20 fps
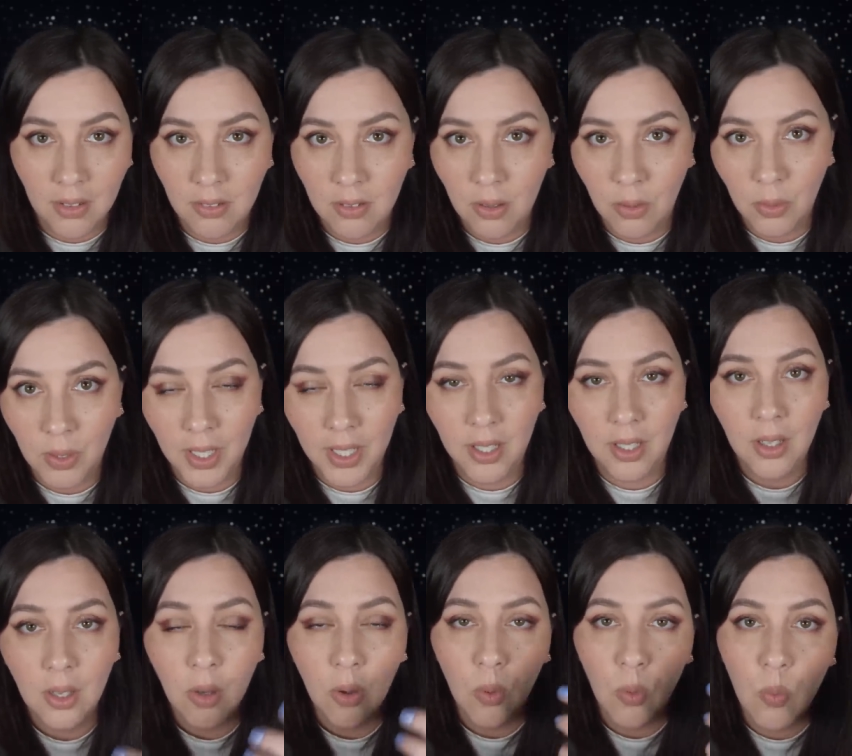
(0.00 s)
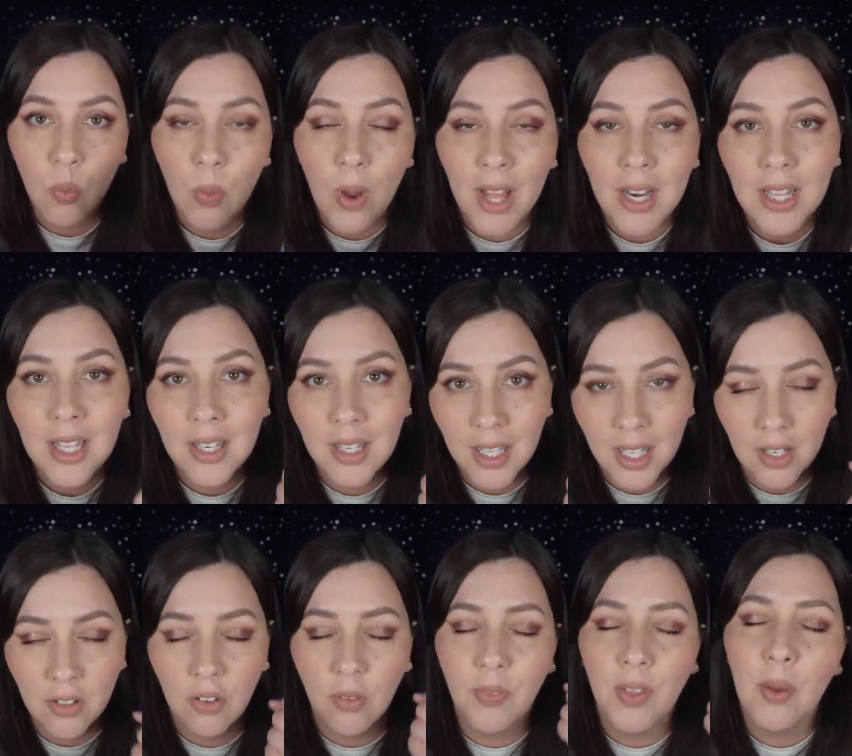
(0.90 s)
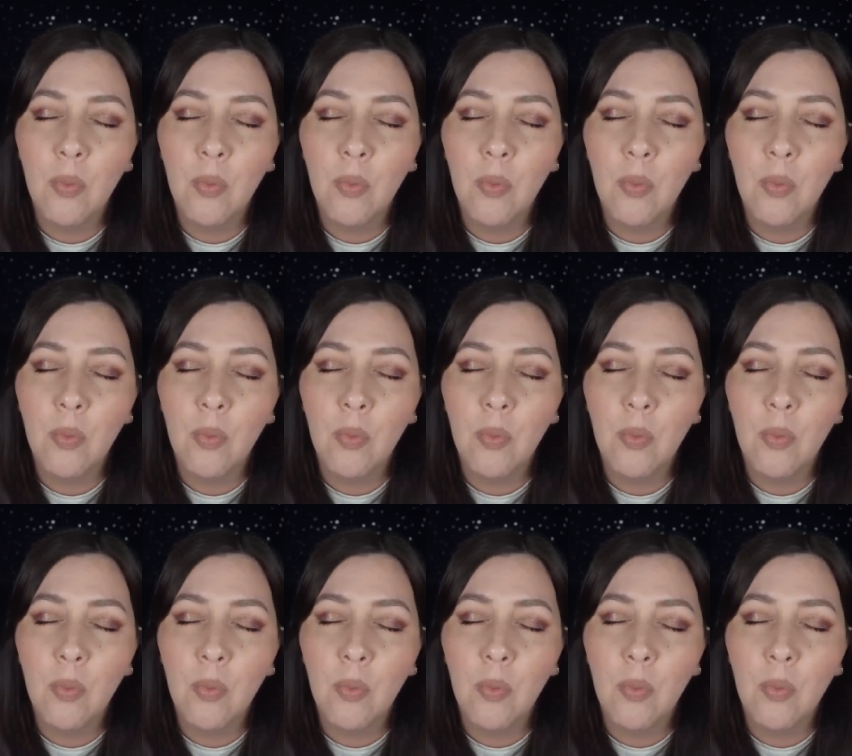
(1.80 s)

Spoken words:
so like ready to get it solved.